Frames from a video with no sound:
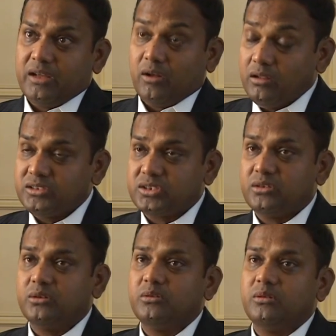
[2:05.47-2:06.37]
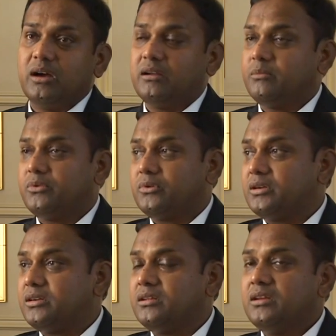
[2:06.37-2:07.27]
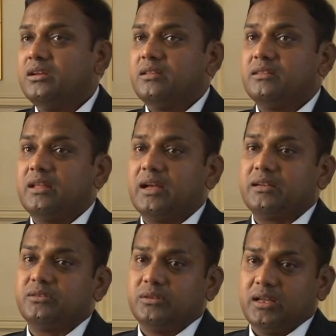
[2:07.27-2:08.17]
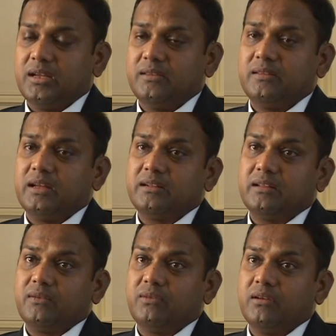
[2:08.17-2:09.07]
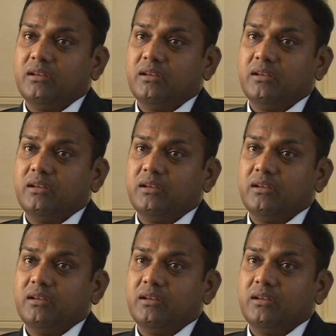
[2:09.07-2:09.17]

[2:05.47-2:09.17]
And also, I reported that today that uh,